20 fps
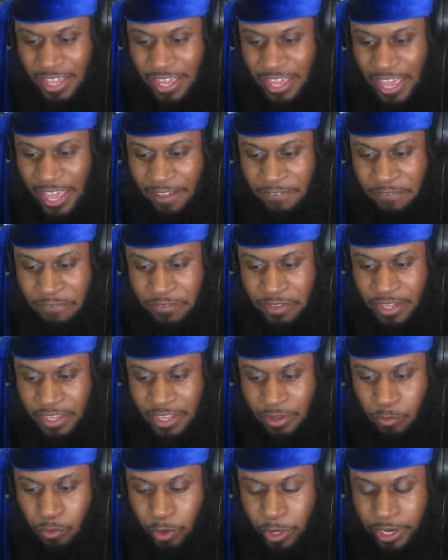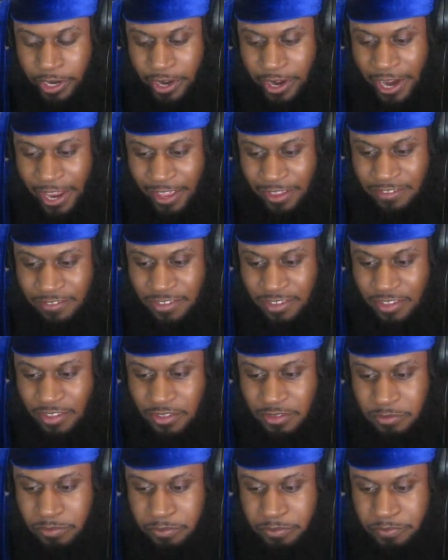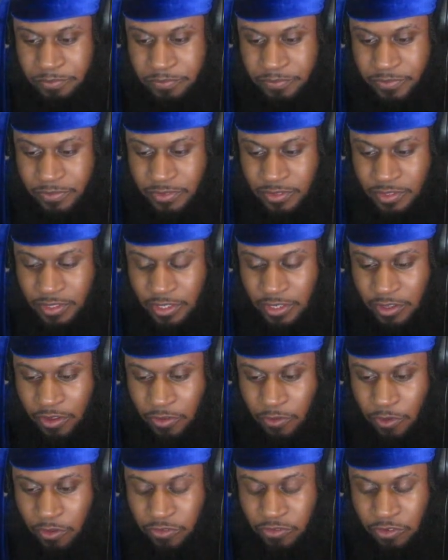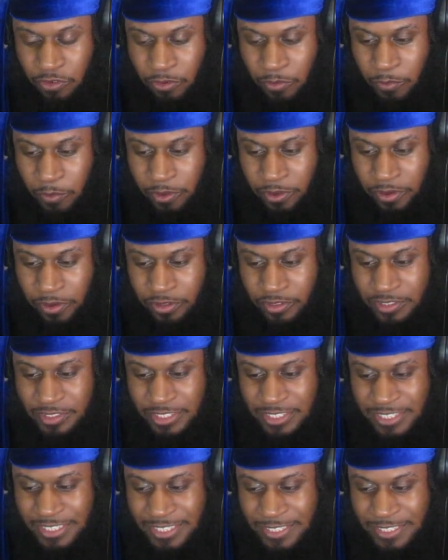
I have a, like a weird accent on certain words.